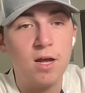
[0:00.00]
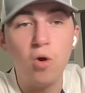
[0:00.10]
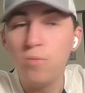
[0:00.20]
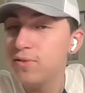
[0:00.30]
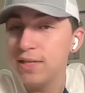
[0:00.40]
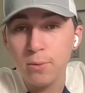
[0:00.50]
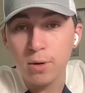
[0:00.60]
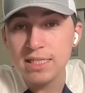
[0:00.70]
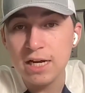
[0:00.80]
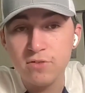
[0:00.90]
hopefully it
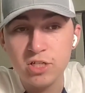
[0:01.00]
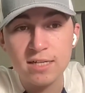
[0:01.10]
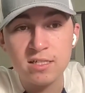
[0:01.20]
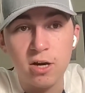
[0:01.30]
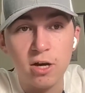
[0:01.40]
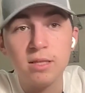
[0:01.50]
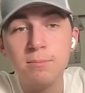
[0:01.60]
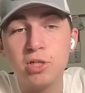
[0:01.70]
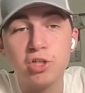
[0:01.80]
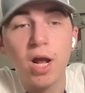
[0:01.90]
works out for Jackson
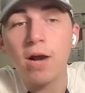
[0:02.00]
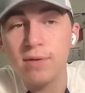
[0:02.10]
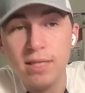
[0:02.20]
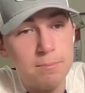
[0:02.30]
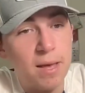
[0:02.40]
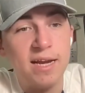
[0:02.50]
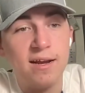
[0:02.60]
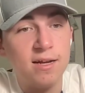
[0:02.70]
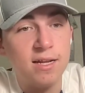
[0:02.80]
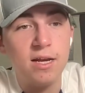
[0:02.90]
Kirkland, but you're not really betting
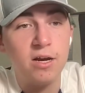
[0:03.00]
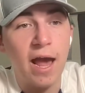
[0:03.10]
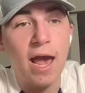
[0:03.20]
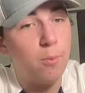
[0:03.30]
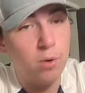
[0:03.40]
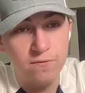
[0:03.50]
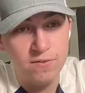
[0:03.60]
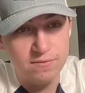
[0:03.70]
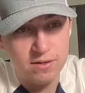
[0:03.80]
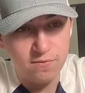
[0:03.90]
on it here at one
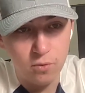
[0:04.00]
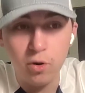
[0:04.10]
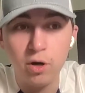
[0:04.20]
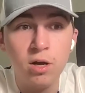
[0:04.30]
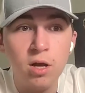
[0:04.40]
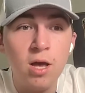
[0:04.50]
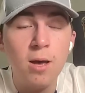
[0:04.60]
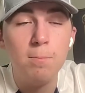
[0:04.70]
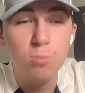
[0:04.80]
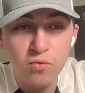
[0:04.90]
fifty-four.
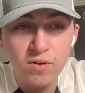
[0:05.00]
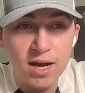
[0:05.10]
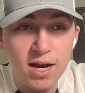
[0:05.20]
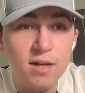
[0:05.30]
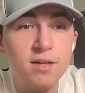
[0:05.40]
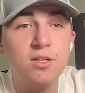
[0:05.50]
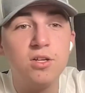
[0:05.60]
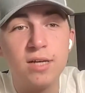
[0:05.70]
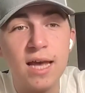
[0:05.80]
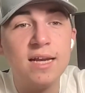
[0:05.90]
Moving on,
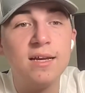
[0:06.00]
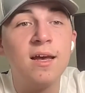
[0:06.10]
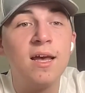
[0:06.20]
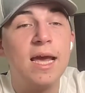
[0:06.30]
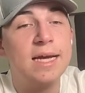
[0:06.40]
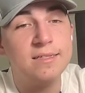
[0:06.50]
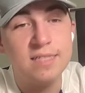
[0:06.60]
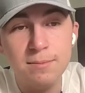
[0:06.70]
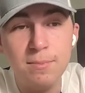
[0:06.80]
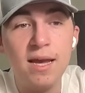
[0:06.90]
you're getting a
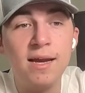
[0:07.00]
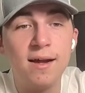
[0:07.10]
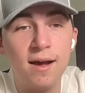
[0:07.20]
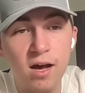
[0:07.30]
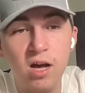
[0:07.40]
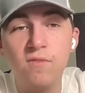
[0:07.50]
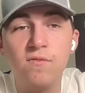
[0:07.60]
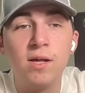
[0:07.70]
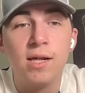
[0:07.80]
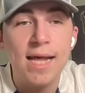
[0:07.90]
teammate
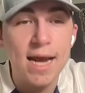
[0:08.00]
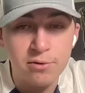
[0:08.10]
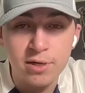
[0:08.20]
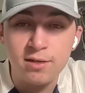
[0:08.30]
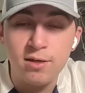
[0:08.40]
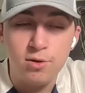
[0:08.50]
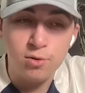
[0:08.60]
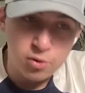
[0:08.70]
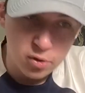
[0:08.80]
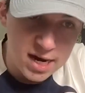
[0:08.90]
of Eric
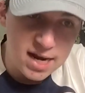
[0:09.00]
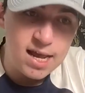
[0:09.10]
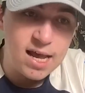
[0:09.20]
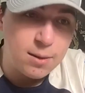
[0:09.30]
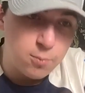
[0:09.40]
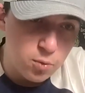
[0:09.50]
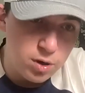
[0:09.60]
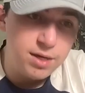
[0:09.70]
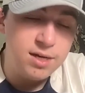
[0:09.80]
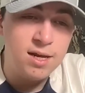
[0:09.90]
Gray at
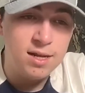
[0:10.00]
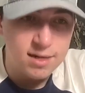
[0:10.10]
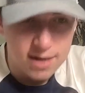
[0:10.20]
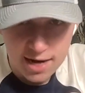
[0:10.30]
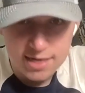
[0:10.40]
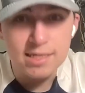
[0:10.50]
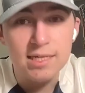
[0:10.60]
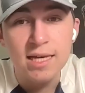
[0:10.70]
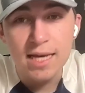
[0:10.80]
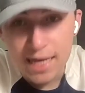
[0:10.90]
one
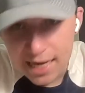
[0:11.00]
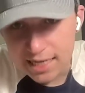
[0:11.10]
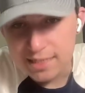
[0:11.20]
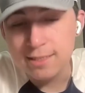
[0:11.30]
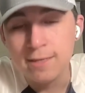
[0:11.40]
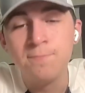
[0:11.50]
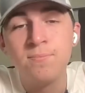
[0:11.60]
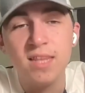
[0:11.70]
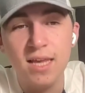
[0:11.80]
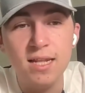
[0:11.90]
ninety-eight.
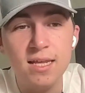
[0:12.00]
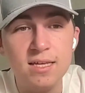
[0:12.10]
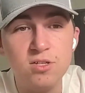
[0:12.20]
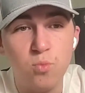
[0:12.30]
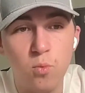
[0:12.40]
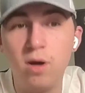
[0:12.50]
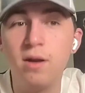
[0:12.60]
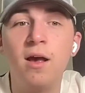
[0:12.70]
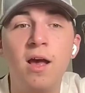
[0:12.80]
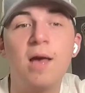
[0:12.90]
It is
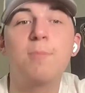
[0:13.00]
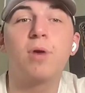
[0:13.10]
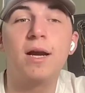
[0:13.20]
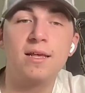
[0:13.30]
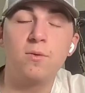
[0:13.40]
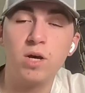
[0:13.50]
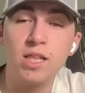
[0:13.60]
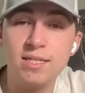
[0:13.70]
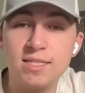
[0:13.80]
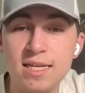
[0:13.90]
one Braden
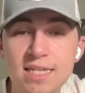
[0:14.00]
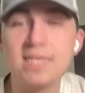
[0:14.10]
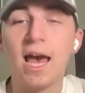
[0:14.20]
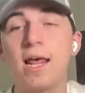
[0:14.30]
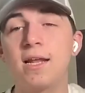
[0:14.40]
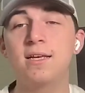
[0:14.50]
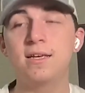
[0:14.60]
Willis. He's got